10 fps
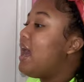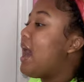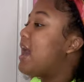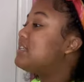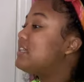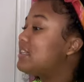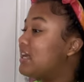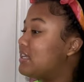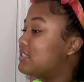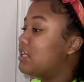I actually
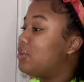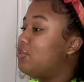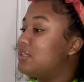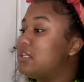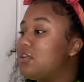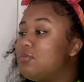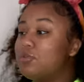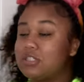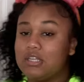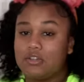think it's cute. It's a little
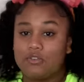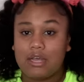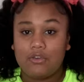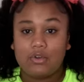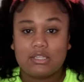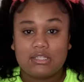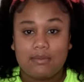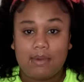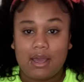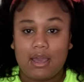more see-through, like you can see
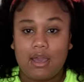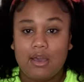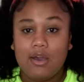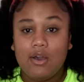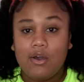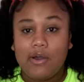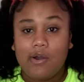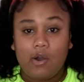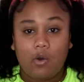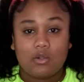my
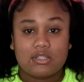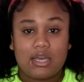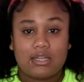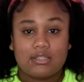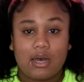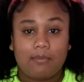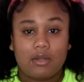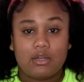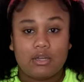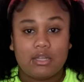whole tank top
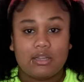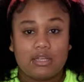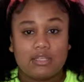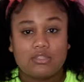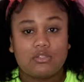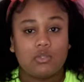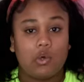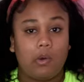underneath this.